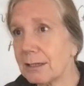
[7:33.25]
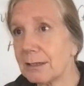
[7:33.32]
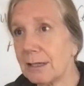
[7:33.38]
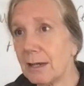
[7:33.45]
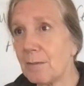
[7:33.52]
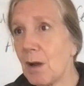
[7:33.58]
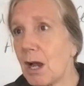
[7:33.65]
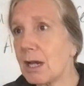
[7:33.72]

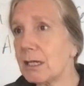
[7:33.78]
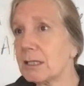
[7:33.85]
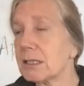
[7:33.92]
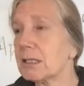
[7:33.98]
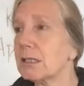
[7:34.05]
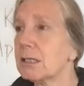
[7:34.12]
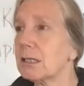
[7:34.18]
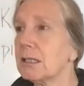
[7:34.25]
They might
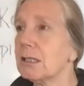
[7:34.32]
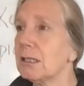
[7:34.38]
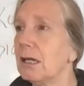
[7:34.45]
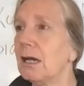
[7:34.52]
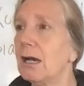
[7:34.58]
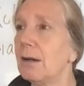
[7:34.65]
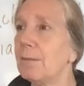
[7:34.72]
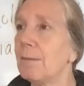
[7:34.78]

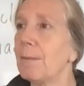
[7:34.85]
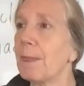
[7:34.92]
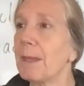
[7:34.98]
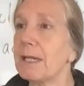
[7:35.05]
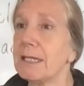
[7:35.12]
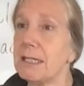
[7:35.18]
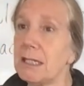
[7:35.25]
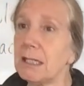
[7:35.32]
um,
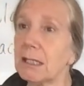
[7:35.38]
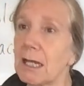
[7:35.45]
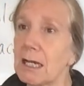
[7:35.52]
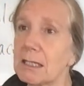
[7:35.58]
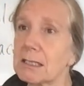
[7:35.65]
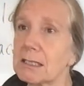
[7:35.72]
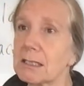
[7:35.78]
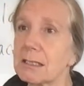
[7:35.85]
heal
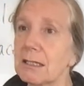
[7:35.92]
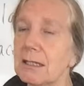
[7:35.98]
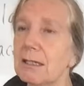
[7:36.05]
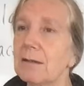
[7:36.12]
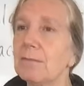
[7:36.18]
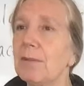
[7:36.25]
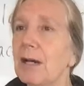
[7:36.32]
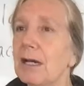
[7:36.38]
us,
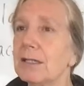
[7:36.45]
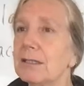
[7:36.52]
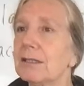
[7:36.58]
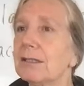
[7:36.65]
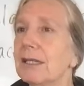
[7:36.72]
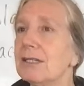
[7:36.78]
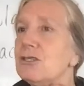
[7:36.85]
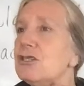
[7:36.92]
mm-hmm. but
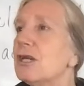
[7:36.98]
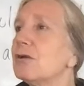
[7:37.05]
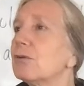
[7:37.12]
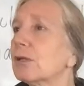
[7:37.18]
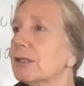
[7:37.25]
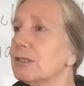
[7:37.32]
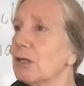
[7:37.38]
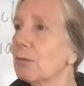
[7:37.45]
they
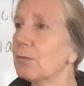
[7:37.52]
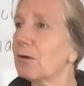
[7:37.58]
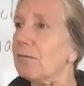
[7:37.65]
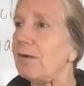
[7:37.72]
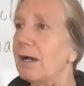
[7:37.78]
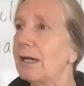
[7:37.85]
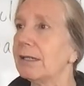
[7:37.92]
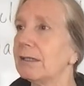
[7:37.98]
generally don't
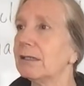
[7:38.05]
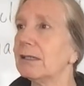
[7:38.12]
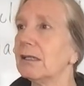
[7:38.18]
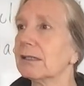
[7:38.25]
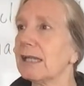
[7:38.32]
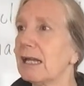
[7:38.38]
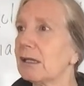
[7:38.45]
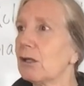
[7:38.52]
provide
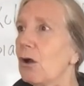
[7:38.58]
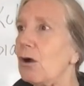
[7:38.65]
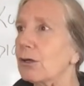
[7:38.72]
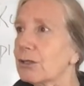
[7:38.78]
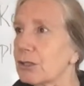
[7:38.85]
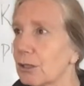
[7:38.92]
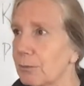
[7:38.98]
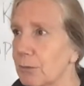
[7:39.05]
that
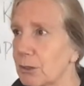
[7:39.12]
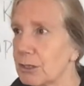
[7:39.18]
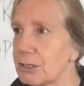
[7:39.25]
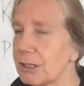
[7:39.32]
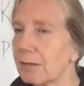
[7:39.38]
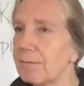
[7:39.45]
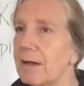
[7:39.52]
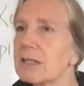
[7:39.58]
long term
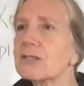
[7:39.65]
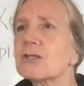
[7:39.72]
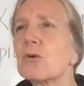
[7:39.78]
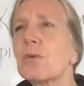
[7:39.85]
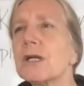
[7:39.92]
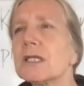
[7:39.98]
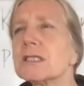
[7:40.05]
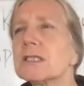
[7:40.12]
nourishing effect. So,
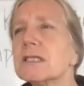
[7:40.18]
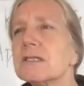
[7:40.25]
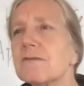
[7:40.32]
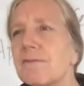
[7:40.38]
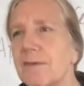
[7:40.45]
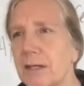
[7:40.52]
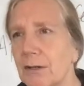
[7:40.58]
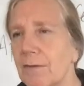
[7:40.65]
where does this
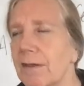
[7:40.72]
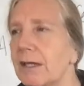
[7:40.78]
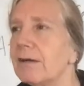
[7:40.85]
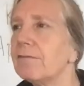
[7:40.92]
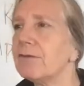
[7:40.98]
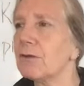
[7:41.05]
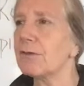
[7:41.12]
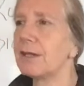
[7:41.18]
feel then
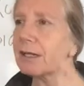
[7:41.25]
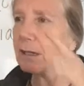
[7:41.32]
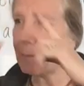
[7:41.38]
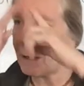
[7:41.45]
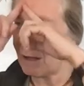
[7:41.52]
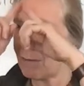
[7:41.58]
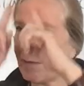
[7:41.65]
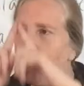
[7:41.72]
if you think
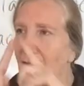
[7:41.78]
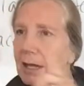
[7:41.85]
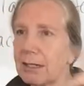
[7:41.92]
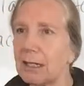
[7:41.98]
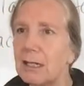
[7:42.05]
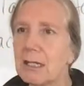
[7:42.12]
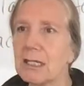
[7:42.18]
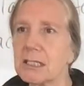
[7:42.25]
about that
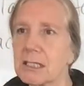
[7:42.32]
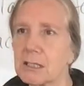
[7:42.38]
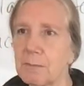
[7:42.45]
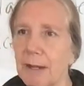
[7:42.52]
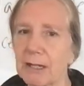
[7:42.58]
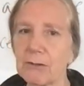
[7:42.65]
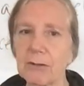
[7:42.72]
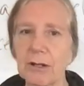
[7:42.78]

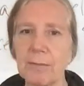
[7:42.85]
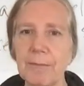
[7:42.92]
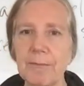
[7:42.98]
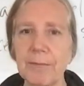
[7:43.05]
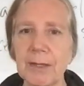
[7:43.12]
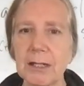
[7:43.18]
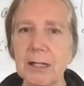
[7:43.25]
spectrum?